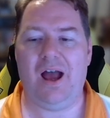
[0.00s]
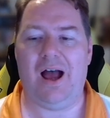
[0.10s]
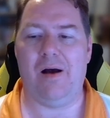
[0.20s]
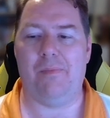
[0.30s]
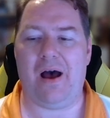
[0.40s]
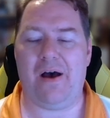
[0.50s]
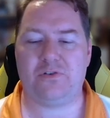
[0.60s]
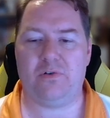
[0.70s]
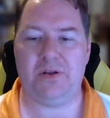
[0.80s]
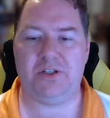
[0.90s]

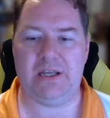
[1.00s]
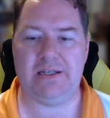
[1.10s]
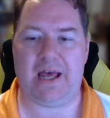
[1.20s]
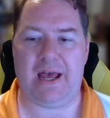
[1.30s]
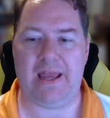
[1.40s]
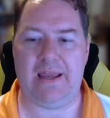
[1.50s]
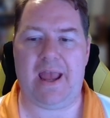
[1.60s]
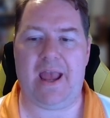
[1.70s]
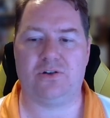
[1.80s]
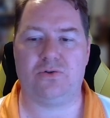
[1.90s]
Afterimage is a
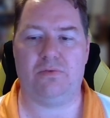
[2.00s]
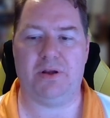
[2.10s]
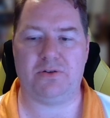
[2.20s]
hand-drawn